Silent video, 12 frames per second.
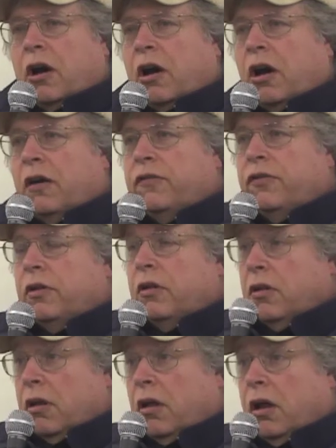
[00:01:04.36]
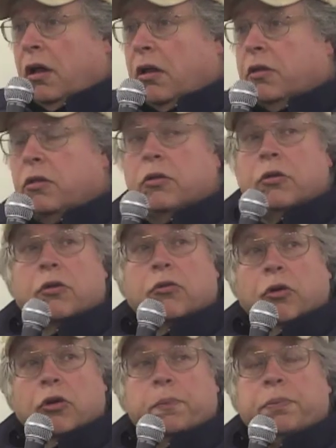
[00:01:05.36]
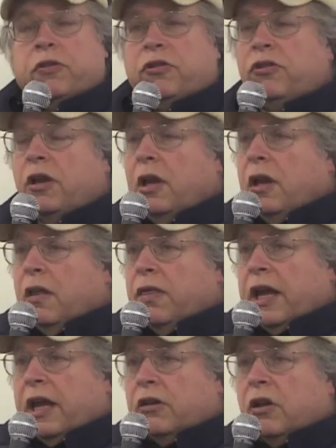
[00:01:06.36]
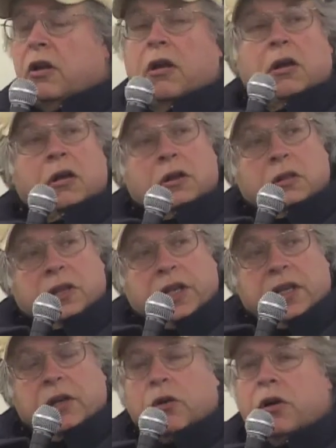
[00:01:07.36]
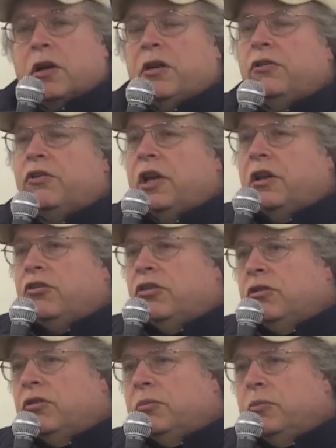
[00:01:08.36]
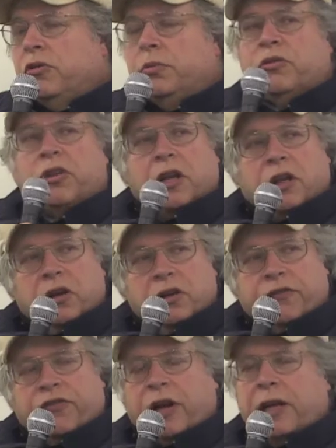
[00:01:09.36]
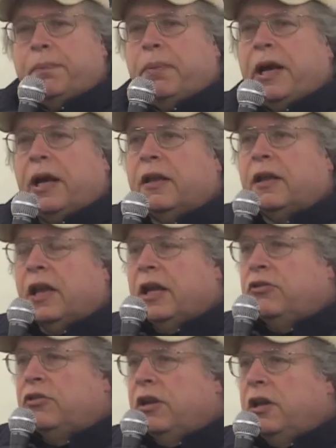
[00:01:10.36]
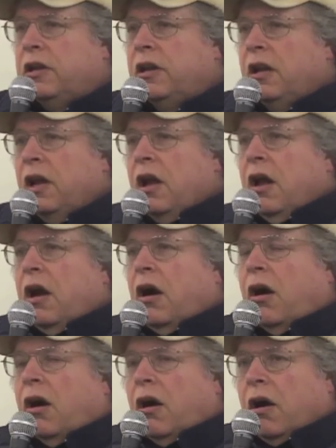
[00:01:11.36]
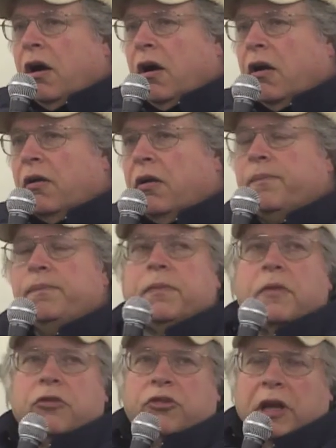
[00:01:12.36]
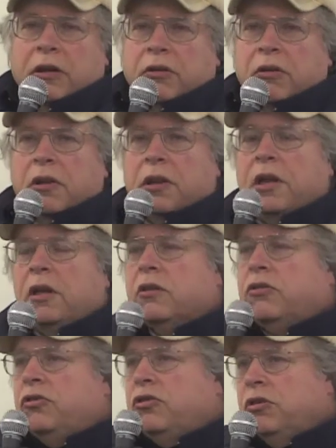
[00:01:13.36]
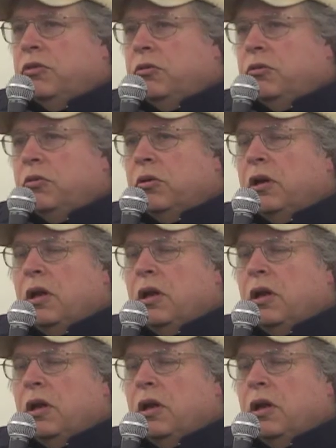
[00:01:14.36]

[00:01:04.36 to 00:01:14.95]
of uh, the groups that lead organizations and movements that could fight back against it are generally to